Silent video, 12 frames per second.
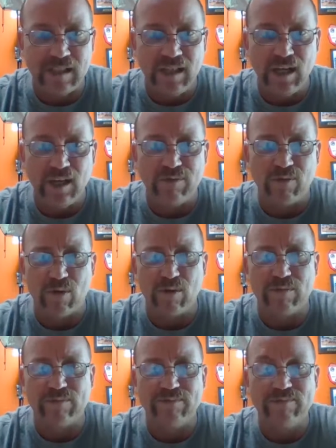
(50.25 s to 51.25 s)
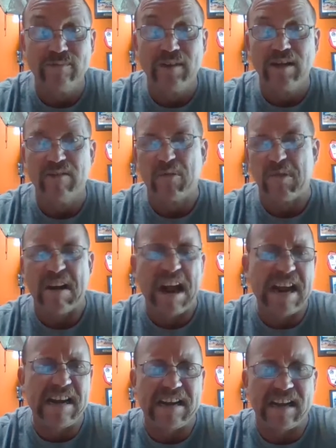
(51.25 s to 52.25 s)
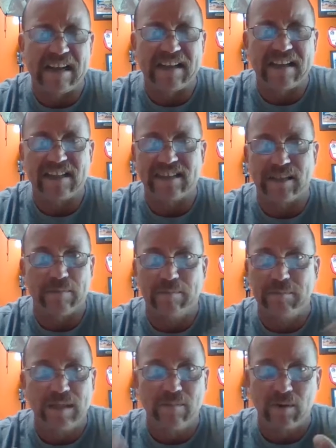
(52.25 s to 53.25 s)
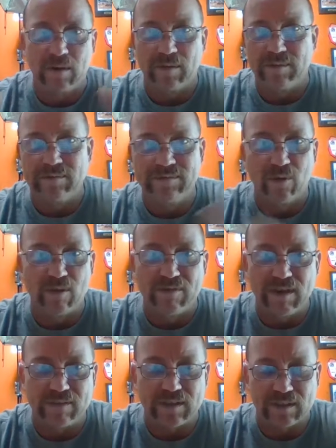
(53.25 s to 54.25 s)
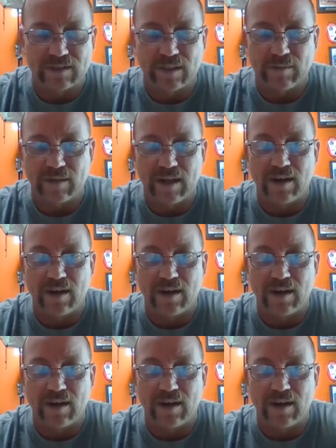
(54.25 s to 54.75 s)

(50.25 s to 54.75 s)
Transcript: Uh, 490, I think. It's like a big bore 450 or something.